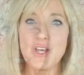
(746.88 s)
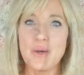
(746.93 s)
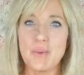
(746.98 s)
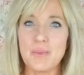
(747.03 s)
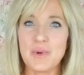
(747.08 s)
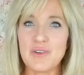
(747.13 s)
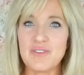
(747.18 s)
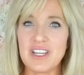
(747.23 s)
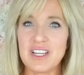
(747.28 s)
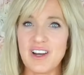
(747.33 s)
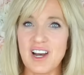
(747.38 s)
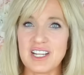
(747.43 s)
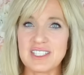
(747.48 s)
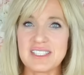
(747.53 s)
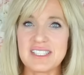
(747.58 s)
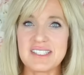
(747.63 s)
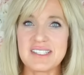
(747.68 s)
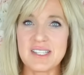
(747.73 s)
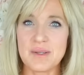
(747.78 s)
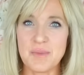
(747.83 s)
Moving on
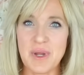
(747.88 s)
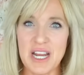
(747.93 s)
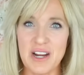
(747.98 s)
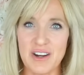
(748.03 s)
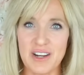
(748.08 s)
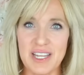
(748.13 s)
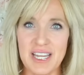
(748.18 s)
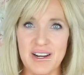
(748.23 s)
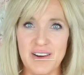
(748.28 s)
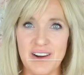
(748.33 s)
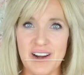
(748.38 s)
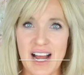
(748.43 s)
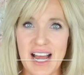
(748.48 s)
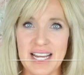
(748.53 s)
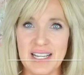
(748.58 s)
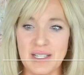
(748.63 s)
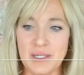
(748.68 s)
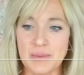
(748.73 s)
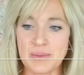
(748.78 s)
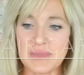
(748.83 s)
to some hair care
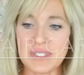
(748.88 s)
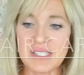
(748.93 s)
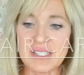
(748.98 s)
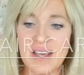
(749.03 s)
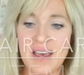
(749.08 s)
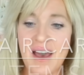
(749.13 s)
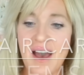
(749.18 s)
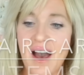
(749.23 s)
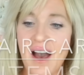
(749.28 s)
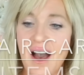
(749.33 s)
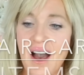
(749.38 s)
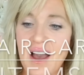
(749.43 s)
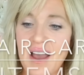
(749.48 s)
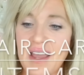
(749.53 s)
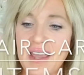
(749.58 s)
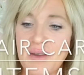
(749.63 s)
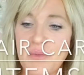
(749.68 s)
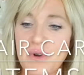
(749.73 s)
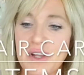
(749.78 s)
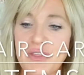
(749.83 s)
items,
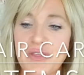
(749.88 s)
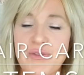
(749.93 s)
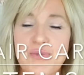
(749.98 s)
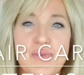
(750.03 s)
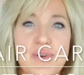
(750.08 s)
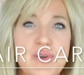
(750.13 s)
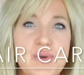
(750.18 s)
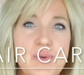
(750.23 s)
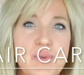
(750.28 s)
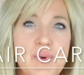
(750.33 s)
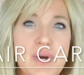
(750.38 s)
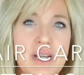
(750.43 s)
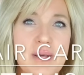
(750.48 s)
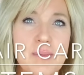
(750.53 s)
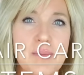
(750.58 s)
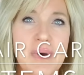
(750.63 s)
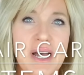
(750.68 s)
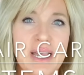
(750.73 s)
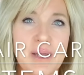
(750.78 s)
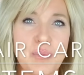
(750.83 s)
I went through one of
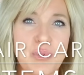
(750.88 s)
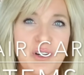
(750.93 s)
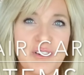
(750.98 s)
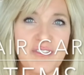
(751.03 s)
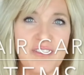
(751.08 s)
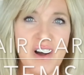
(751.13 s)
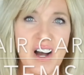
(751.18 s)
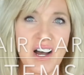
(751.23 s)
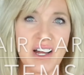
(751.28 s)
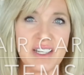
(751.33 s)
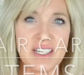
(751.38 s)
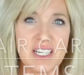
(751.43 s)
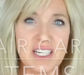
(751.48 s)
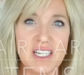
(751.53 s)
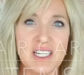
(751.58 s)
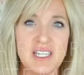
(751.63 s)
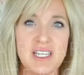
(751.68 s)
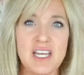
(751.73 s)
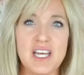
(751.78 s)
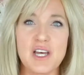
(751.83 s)
my
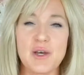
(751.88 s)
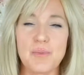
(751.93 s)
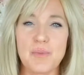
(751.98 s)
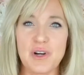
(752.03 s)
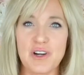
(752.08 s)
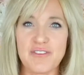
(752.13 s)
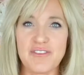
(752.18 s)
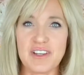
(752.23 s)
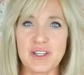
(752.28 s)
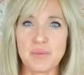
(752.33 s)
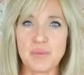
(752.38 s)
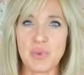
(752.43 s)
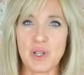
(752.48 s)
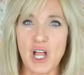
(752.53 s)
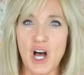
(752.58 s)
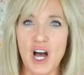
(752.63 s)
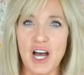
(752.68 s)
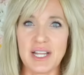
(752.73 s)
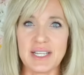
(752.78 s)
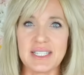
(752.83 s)
PRAVANA Perfect
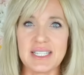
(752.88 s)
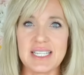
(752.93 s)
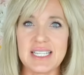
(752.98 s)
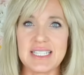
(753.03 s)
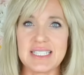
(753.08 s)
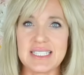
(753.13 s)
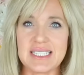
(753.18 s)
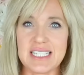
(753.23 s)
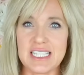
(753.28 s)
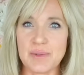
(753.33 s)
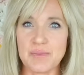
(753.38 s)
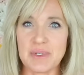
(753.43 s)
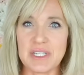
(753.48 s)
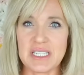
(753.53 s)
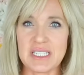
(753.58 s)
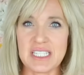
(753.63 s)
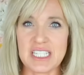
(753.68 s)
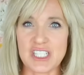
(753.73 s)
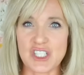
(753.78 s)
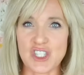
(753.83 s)
Blonde deep
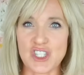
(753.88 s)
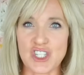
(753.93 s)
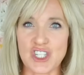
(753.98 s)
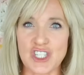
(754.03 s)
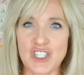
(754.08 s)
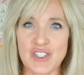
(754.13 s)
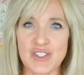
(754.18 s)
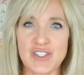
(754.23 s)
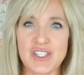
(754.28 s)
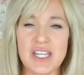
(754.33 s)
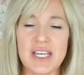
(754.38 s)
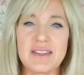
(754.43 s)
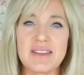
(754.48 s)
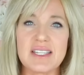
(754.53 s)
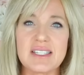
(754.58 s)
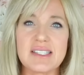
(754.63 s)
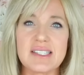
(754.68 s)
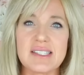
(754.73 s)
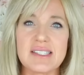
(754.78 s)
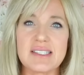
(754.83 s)
conditioners, and
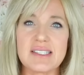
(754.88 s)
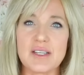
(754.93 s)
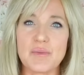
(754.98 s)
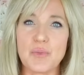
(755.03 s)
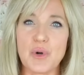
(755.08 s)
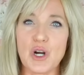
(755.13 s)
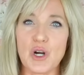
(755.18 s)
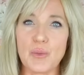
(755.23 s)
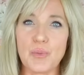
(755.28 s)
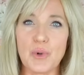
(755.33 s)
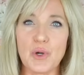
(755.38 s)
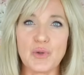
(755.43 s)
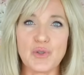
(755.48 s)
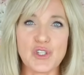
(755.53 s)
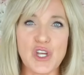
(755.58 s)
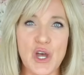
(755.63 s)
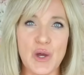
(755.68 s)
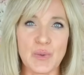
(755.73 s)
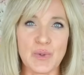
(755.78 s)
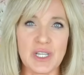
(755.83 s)
this is a purple
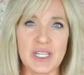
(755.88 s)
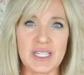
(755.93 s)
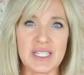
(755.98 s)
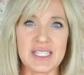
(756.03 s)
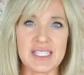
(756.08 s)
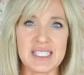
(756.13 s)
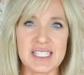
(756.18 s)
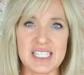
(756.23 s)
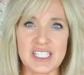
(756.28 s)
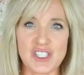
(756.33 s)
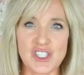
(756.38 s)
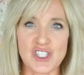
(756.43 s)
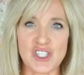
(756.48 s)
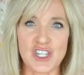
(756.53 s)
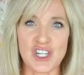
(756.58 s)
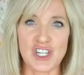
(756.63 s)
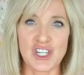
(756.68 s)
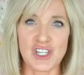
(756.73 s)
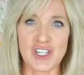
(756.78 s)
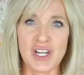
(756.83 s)
toning
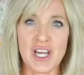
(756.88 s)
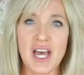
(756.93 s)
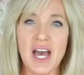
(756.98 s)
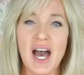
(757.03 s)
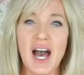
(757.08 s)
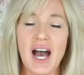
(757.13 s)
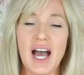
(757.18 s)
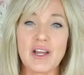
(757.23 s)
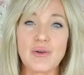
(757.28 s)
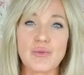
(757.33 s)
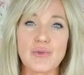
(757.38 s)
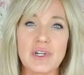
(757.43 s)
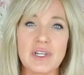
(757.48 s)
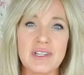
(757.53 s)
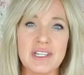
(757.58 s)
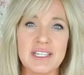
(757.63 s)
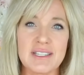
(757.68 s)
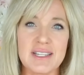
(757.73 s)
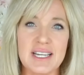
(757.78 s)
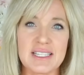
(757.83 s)
conditioner. I
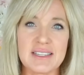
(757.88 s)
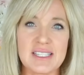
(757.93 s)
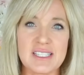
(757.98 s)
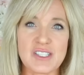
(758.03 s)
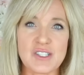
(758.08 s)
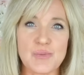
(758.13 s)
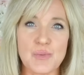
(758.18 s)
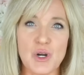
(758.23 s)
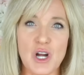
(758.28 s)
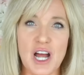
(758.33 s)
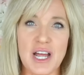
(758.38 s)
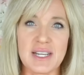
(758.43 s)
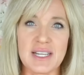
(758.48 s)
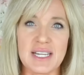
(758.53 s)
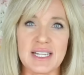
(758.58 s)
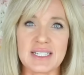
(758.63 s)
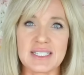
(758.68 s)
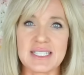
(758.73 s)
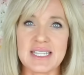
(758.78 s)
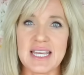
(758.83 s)
really like this
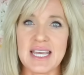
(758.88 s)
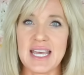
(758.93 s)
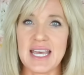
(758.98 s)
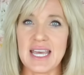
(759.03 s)
product.